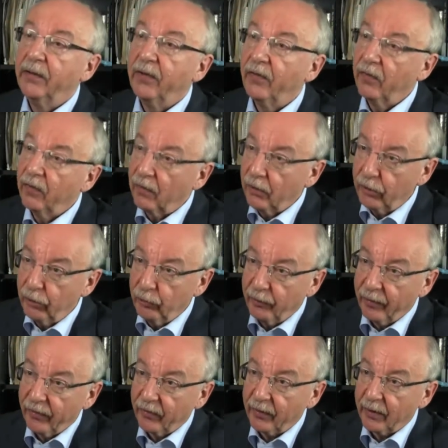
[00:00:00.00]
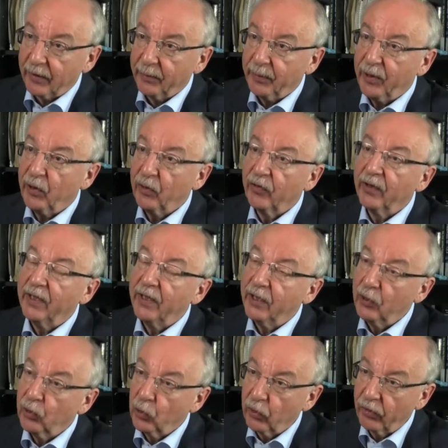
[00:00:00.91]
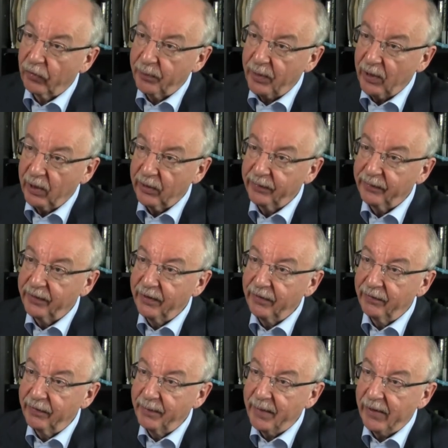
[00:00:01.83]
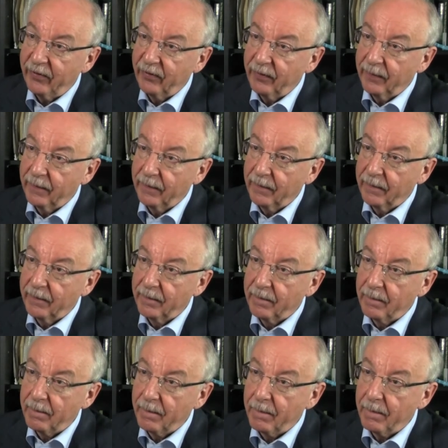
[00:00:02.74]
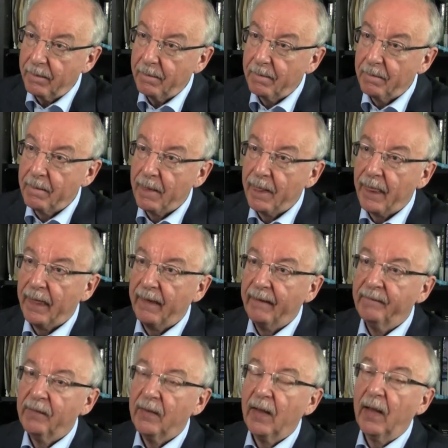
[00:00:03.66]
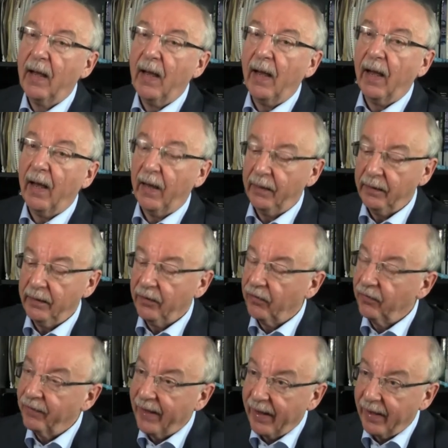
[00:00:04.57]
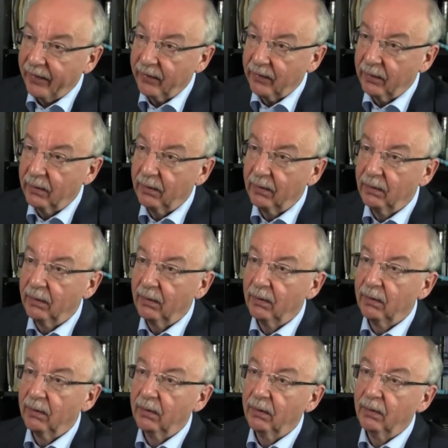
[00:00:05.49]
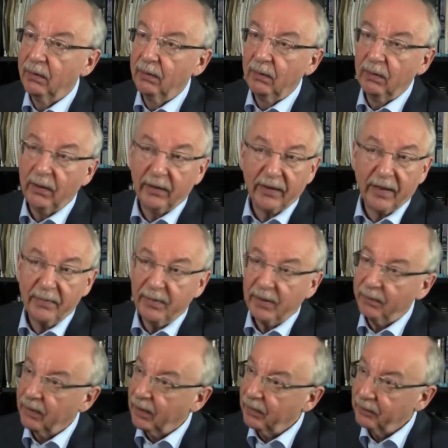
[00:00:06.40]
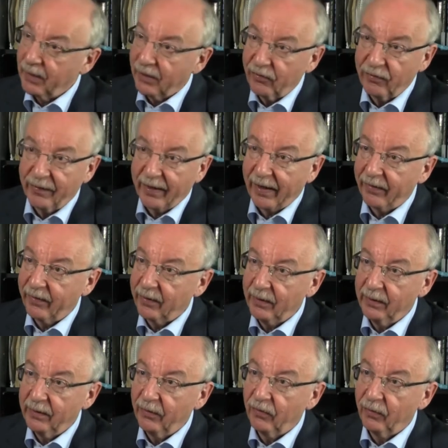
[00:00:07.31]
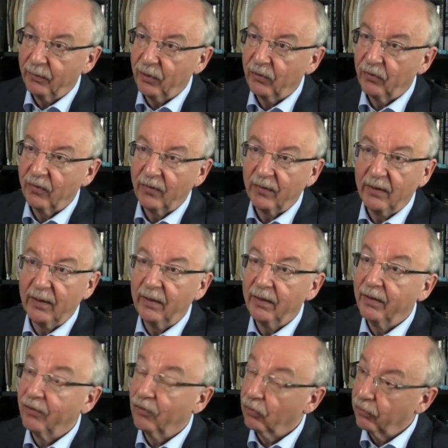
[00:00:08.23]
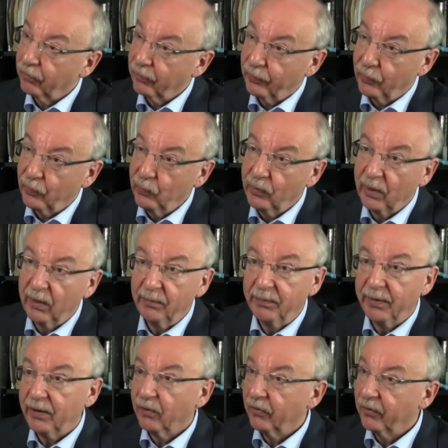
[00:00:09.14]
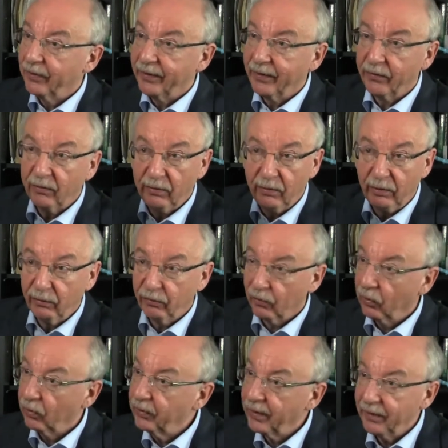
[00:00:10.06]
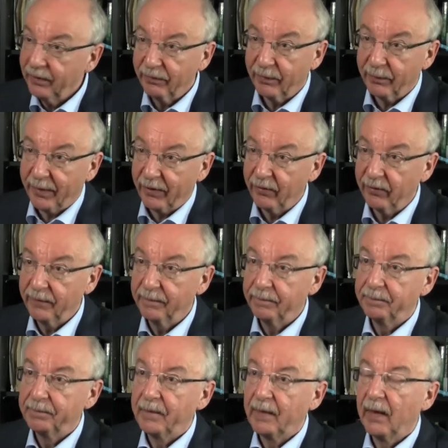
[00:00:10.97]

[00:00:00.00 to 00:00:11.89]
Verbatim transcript: this is a heuristic because it ignores part of the information hmm, and it's fast. It can be applied much faster in this emergency. It's also frugal because it doesn't use all the information.